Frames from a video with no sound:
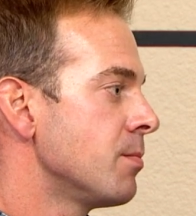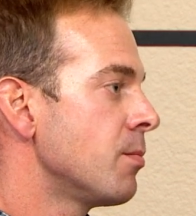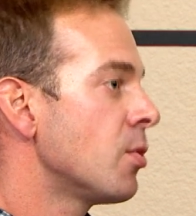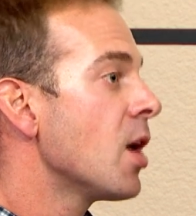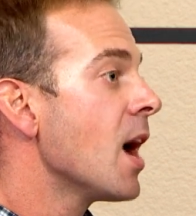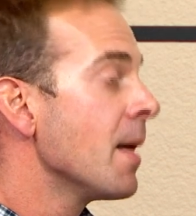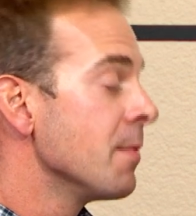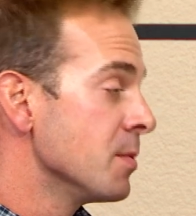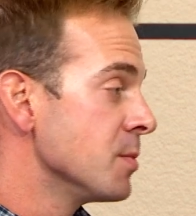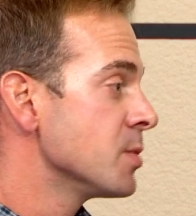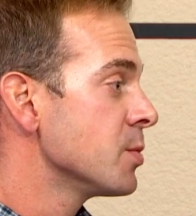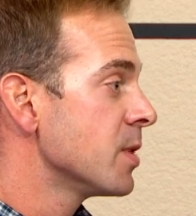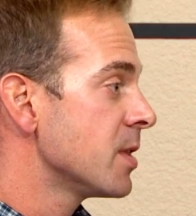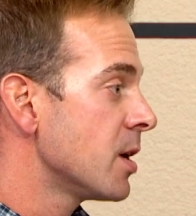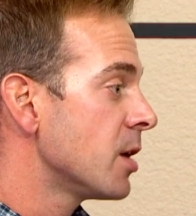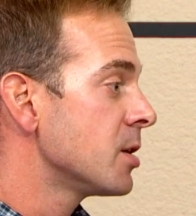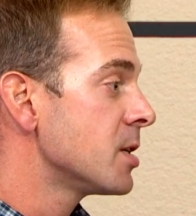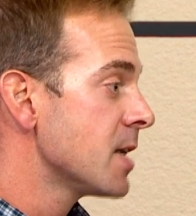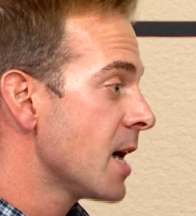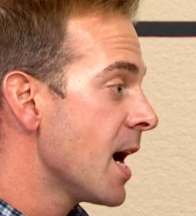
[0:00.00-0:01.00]
problems with
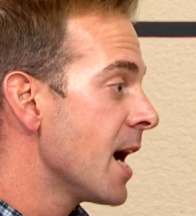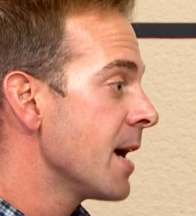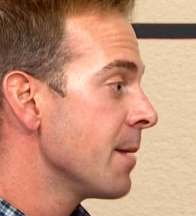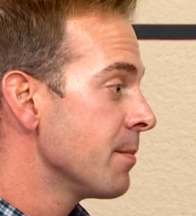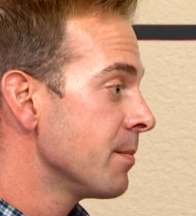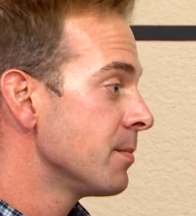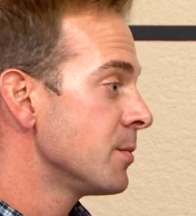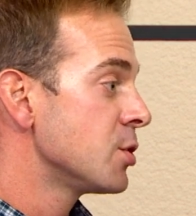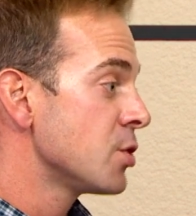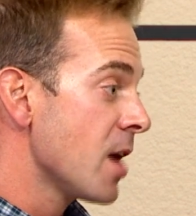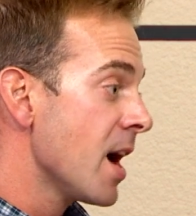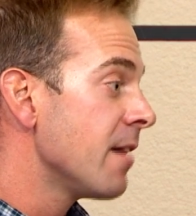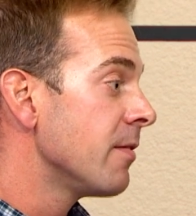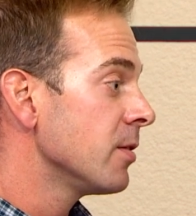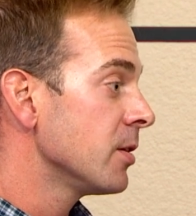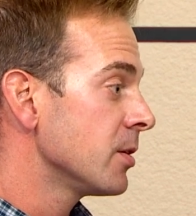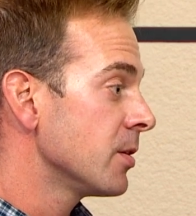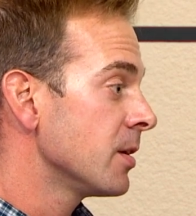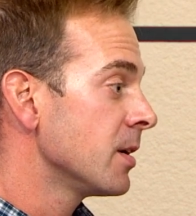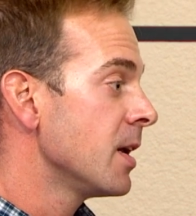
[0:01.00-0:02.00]
our time
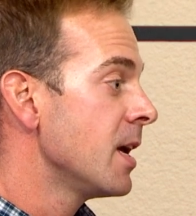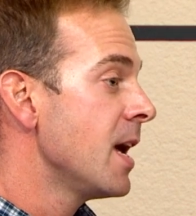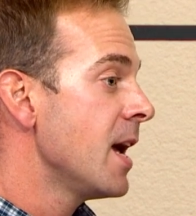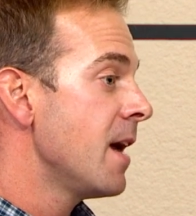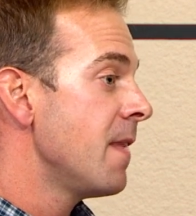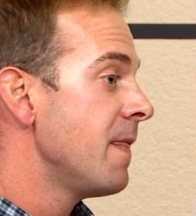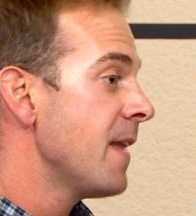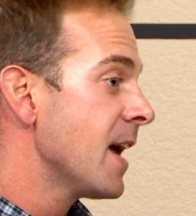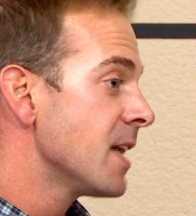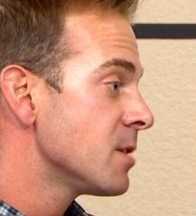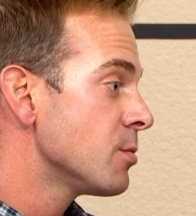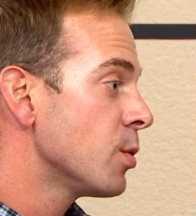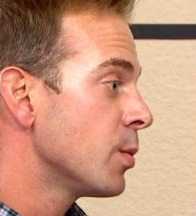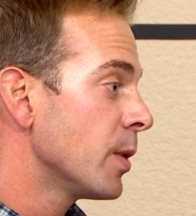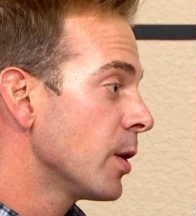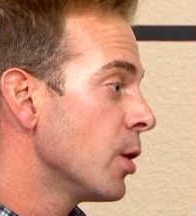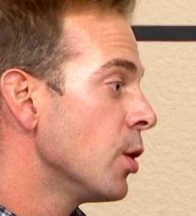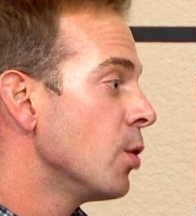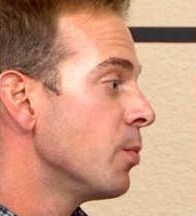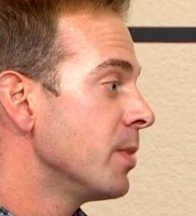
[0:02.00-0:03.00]
traveler, and that's what
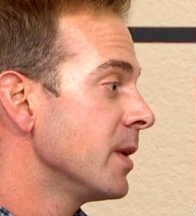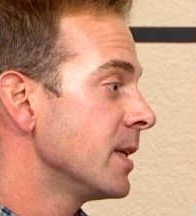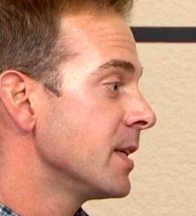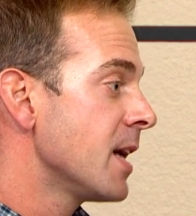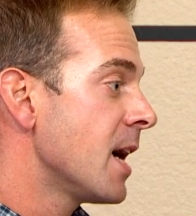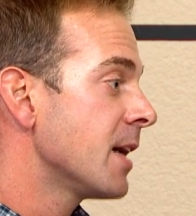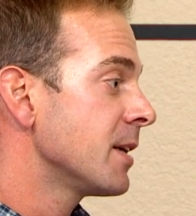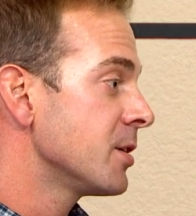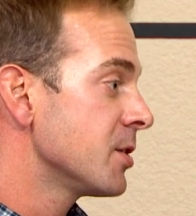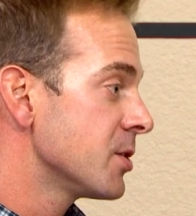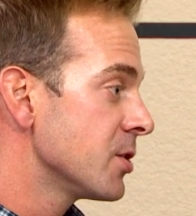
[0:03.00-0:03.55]
we're hoping Dr.